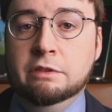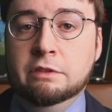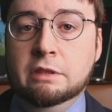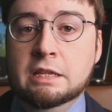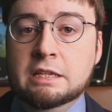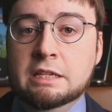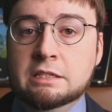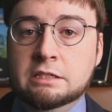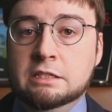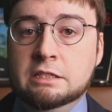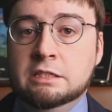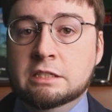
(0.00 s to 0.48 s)

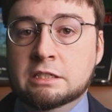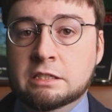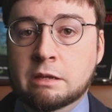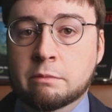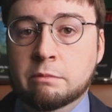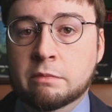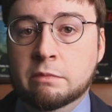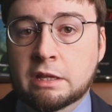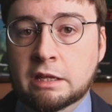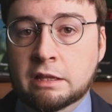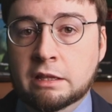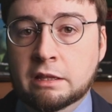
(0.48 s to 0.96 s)
this is
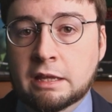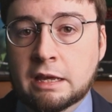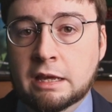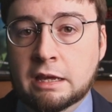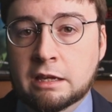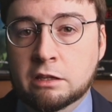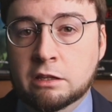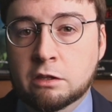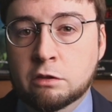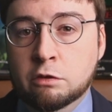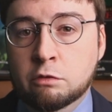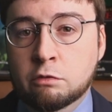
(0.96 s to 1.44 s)
something
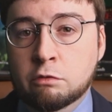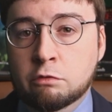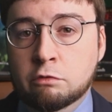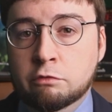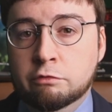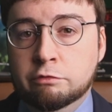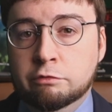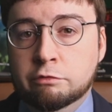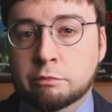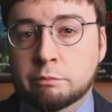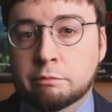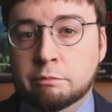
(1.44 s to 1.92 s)
that
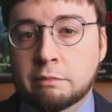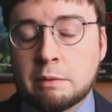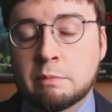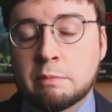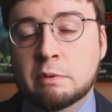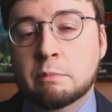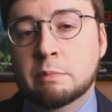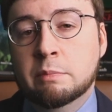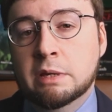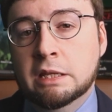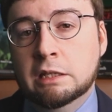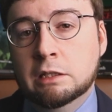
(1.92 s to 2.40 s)
you've maybe
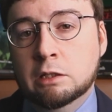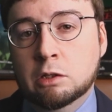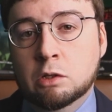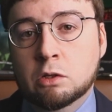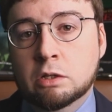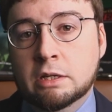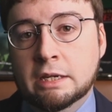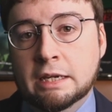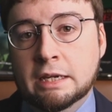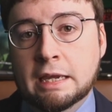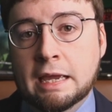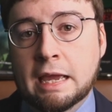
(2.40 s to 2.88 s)
been
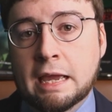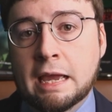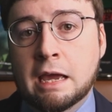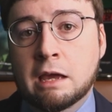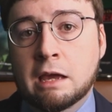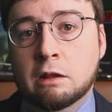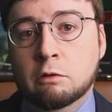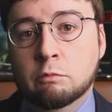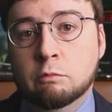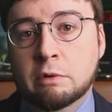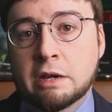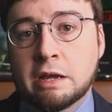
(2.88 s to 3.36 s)
looking
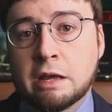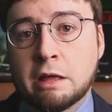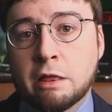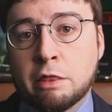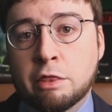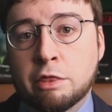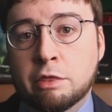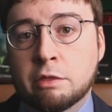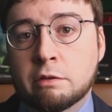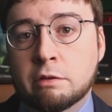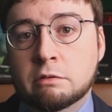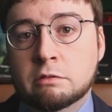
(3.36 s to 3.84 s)
at
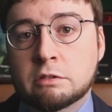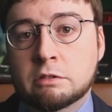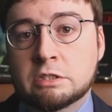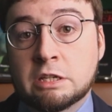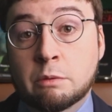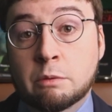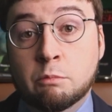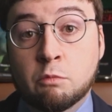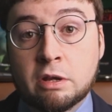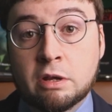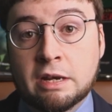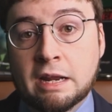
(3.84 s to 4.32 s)
with
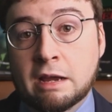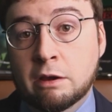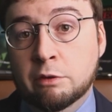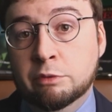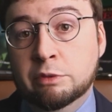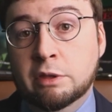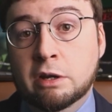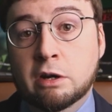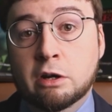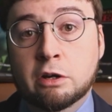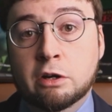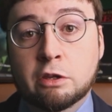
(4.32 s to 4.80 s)
someone out
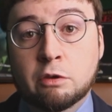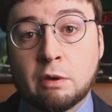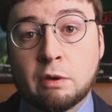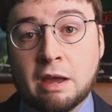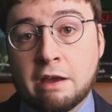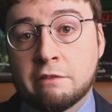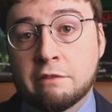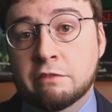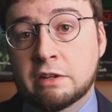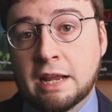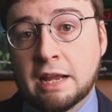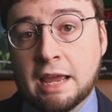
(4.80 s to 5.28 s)
there, you
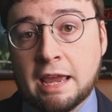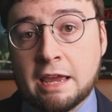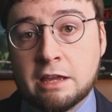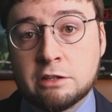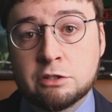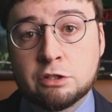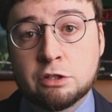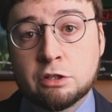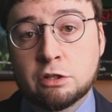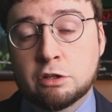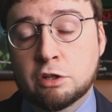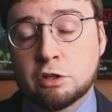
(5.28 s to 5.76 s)
have an
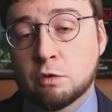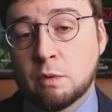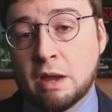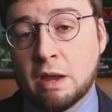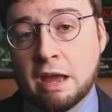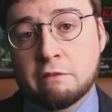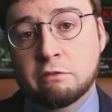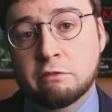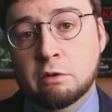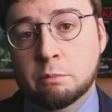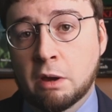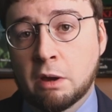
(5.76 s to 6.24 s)
agent, you
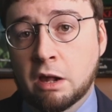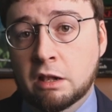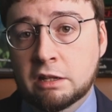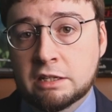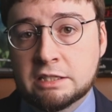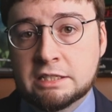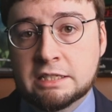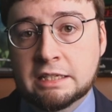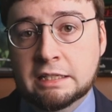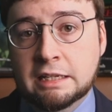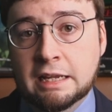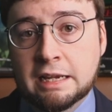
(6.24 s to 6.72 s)
have a
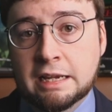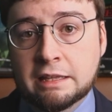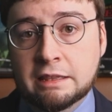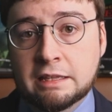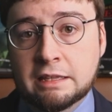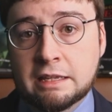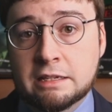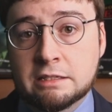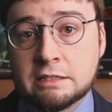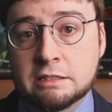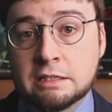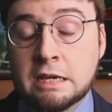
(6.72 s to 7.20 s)
policy like
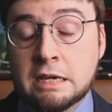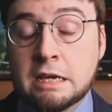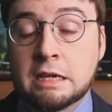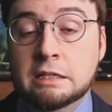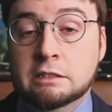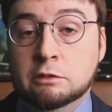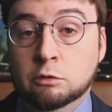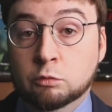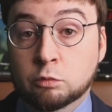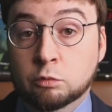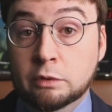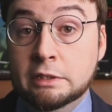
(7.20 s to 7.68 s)
this,
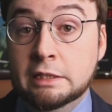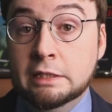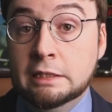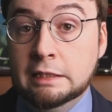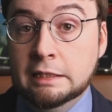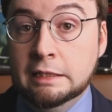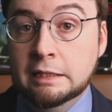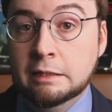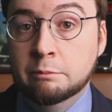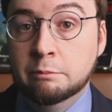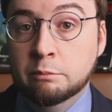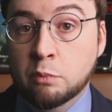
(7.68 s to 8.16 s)
it's
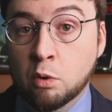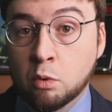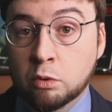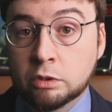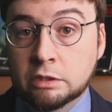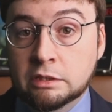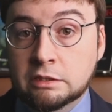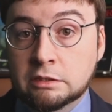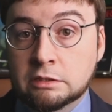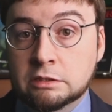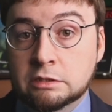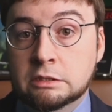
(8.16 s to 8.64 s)
really
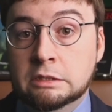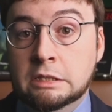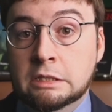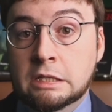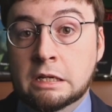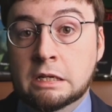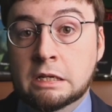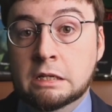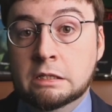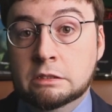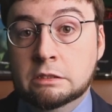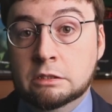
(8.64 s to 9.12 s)
important
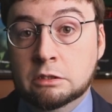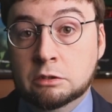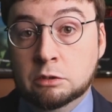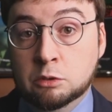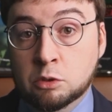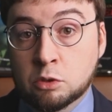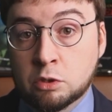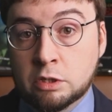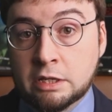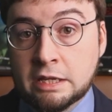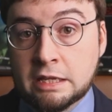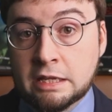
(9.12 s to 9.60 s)
to
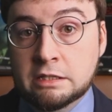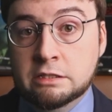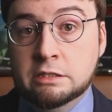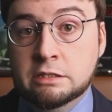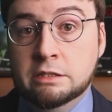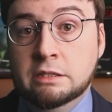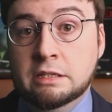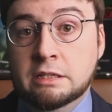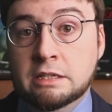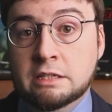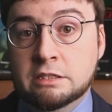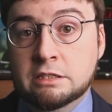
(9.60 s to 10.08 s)
look into
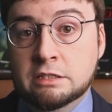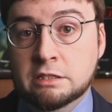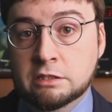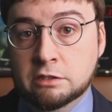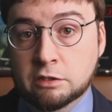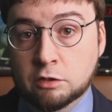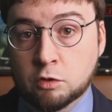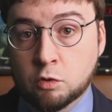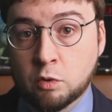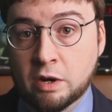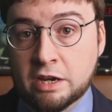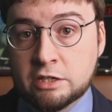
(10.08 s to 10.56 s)
this and to
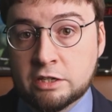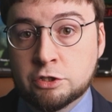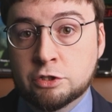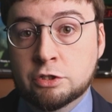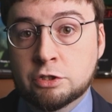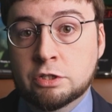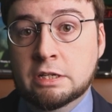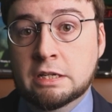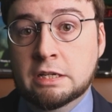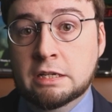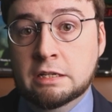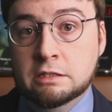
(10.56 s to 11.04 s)

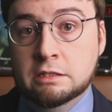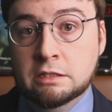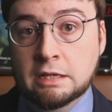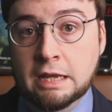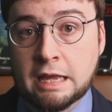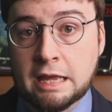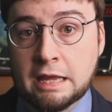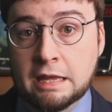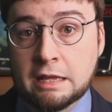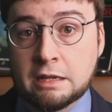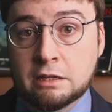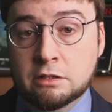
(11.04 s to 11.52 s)
question it
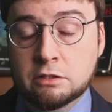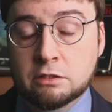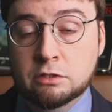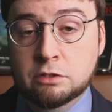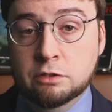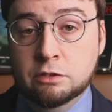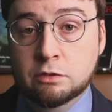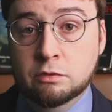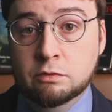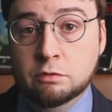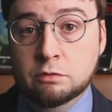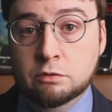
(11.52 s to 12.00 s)
and
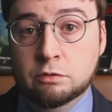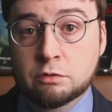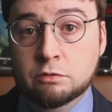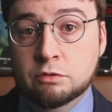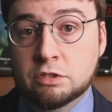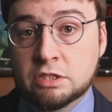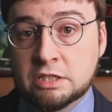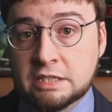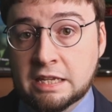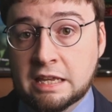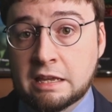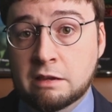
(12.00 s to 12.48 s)
to
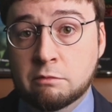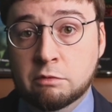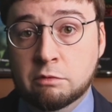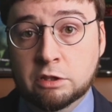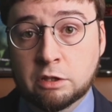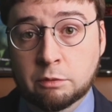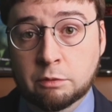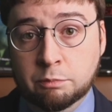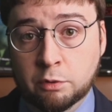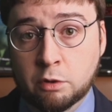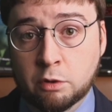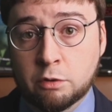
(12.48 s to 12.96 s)
see what
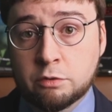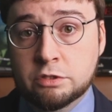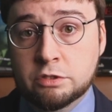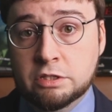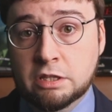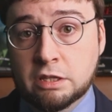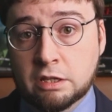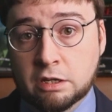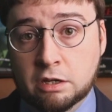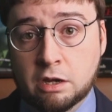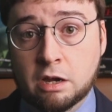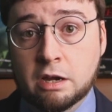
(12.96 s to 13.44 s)
the pros
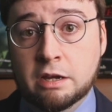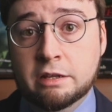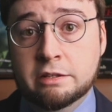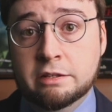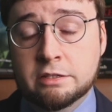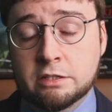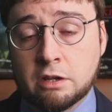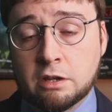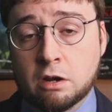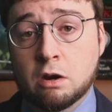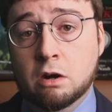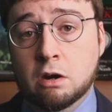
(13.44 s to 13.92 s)
and the
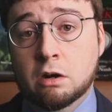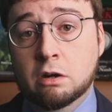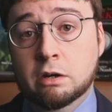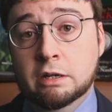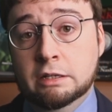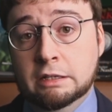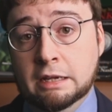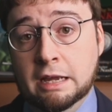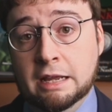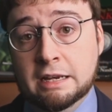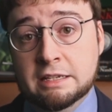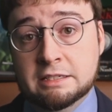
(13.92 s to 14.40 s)
cons are
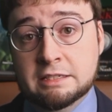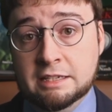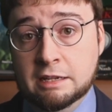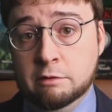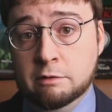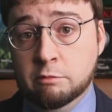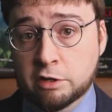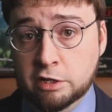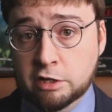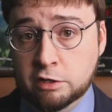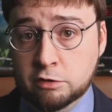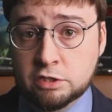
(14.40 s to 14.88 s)
and kind of see
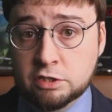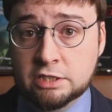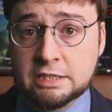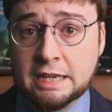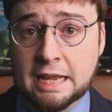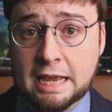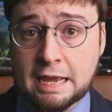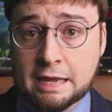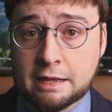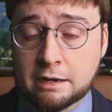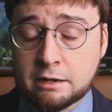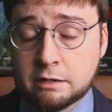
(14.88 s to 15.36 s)
where you
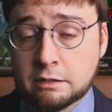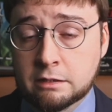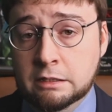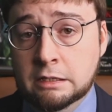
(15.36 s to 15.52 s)
stand.